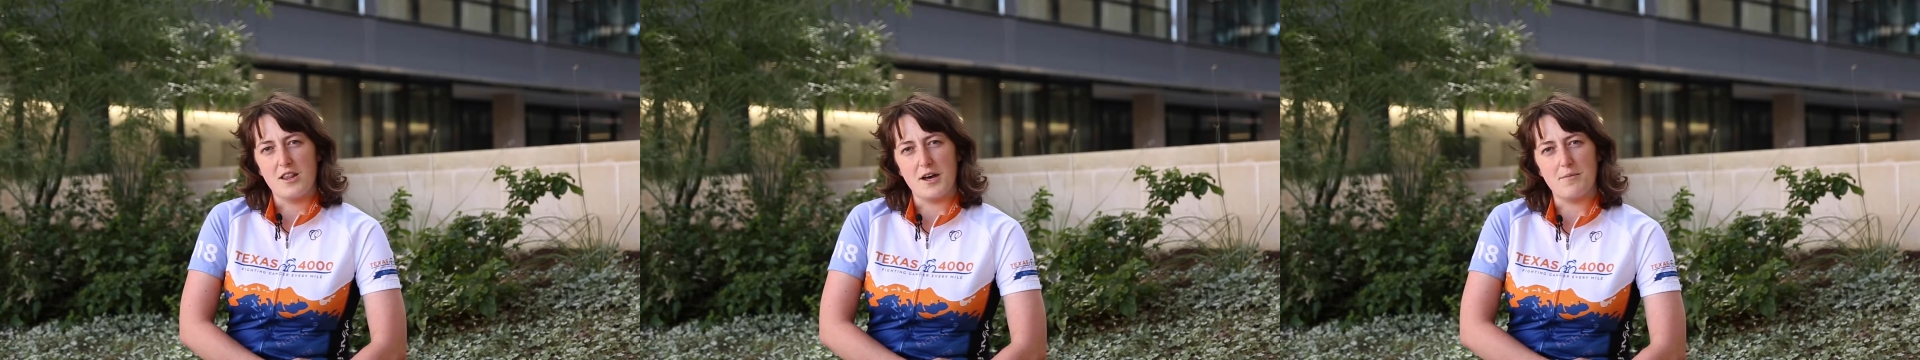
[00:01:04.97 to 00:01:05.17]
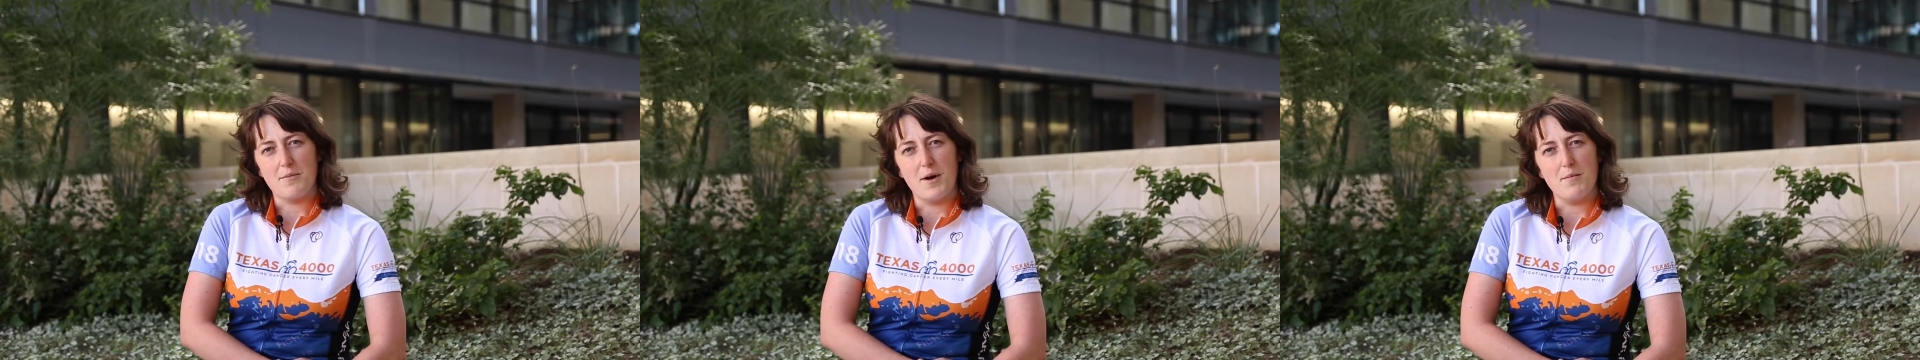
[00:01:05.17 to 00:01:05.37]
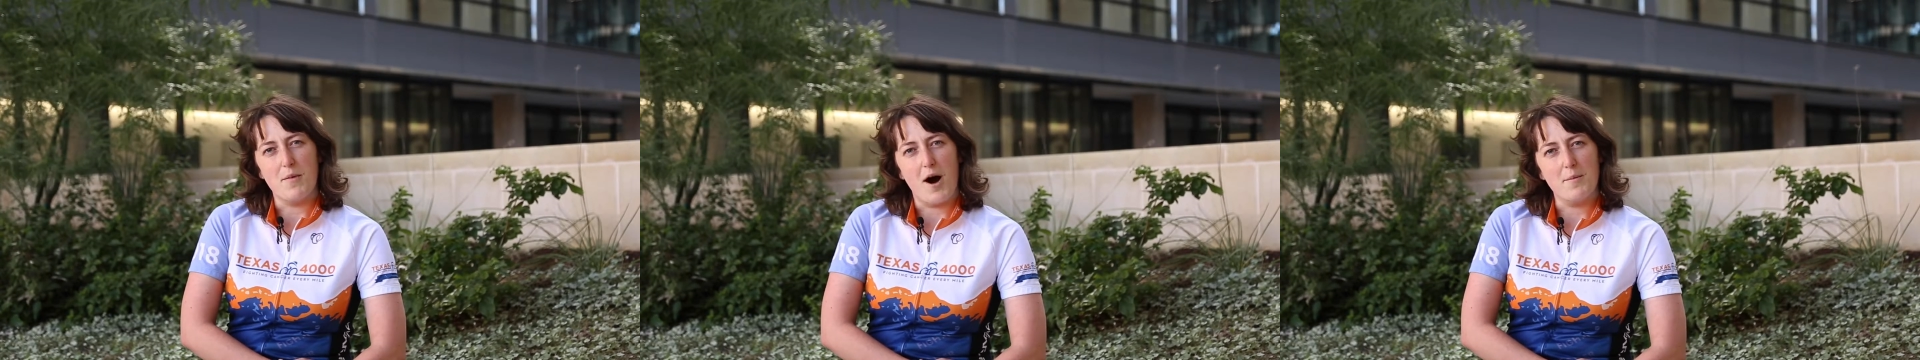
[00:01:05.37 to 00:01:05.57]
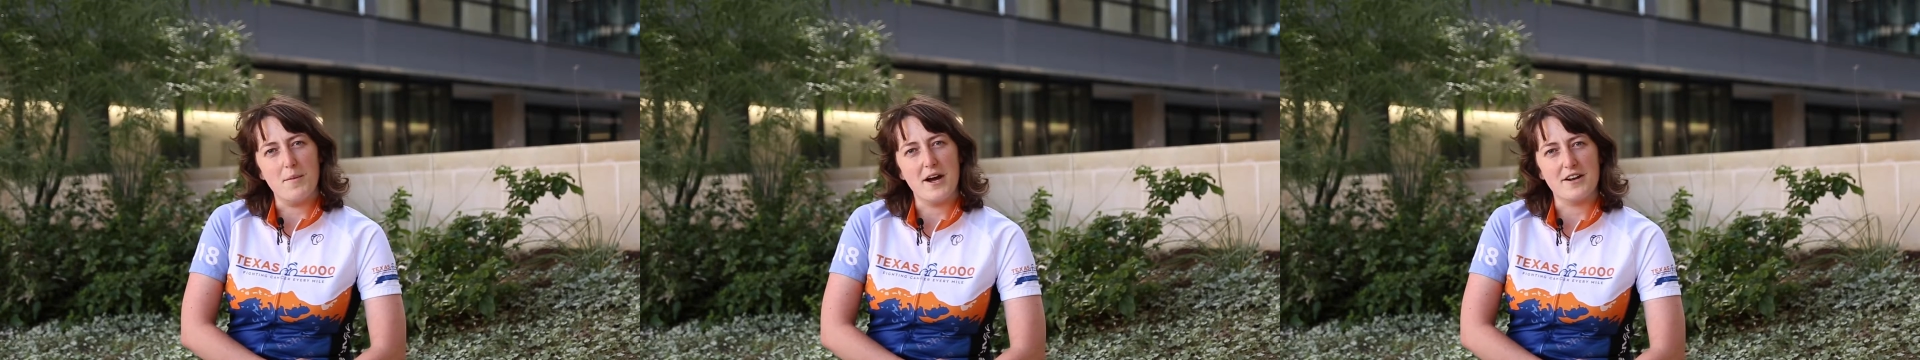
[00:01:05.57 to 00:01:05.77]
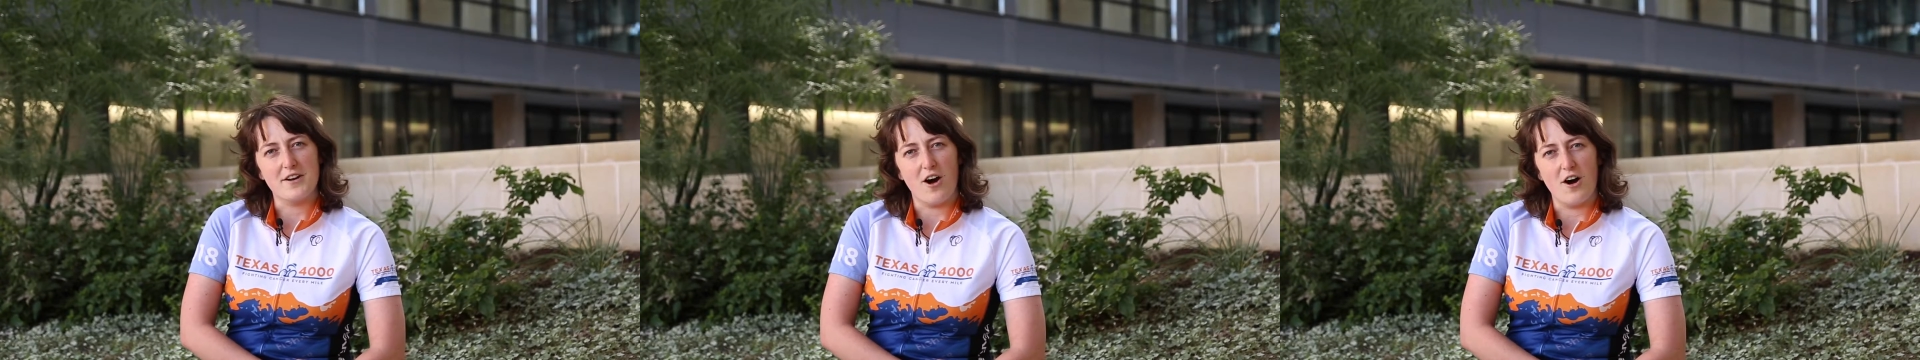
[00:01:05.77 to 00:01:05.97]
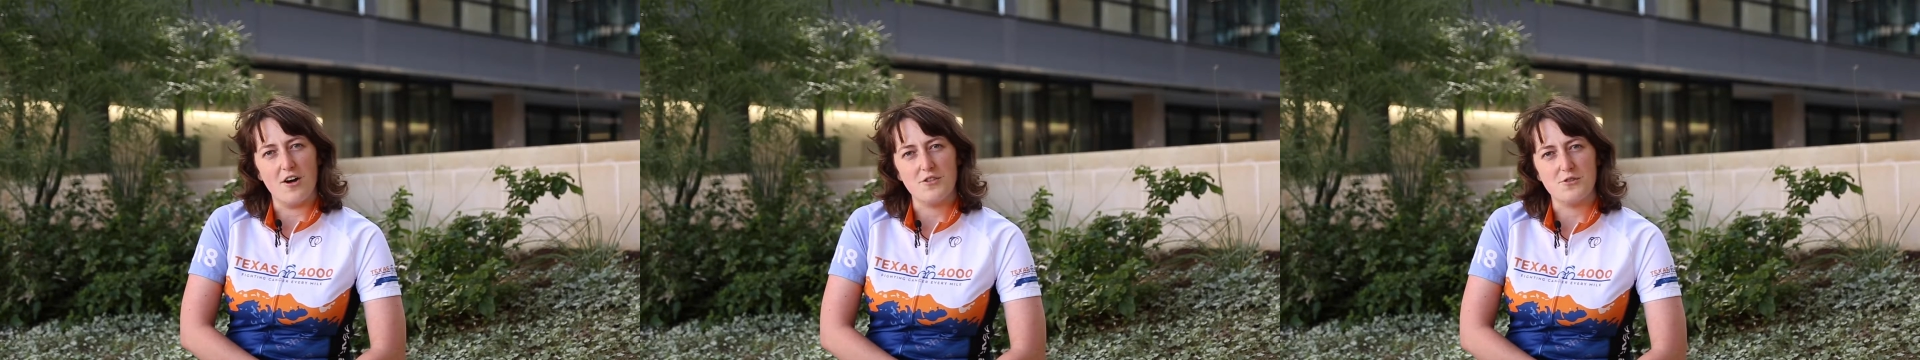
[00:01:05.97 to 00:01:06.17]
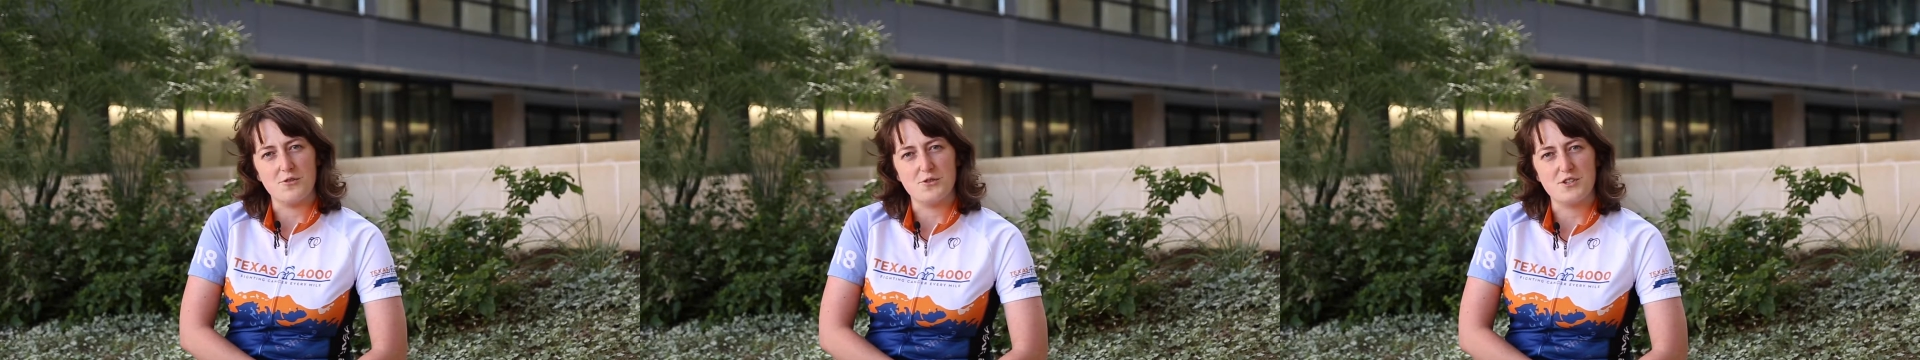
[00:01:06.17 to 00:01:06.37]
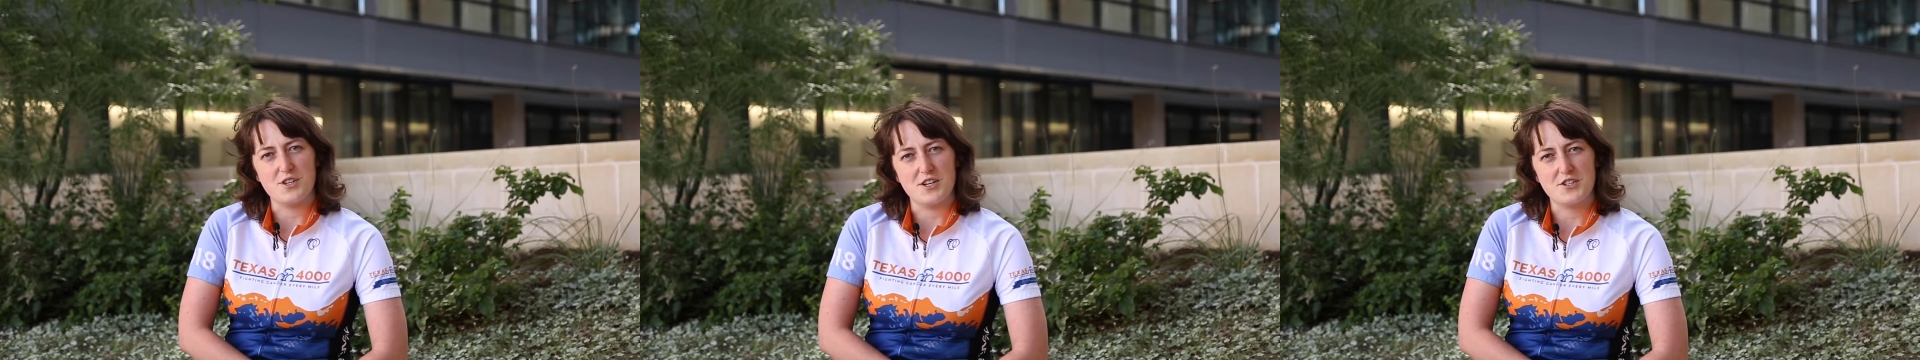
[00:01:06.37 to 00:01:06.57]
like my mom had gone
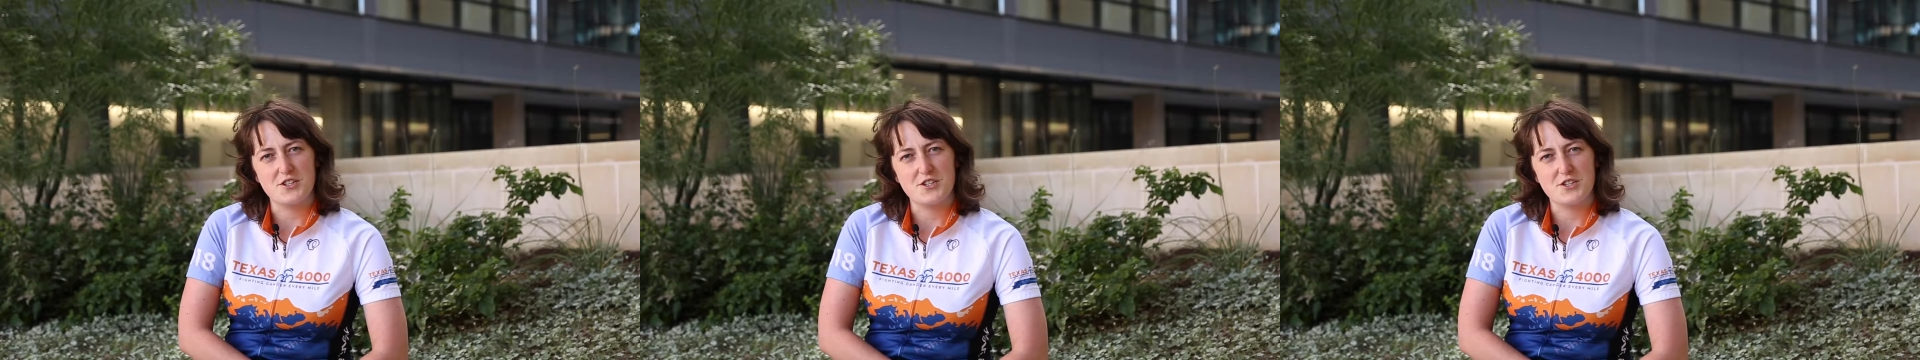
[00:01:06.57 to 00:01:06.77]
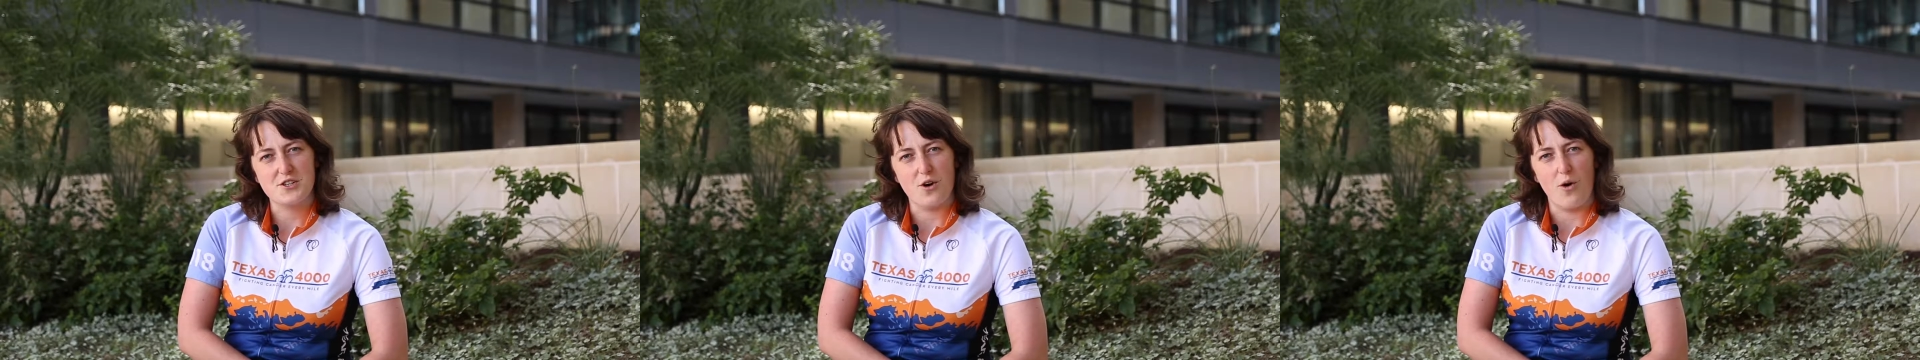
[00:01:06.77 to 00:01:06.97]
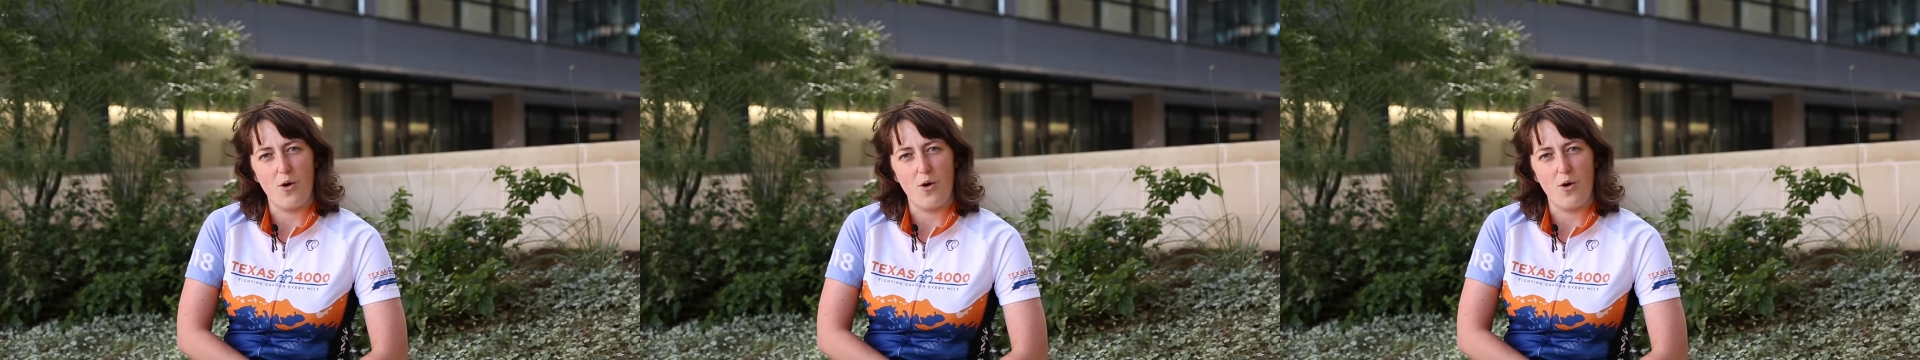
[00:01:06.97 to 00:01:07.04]
through such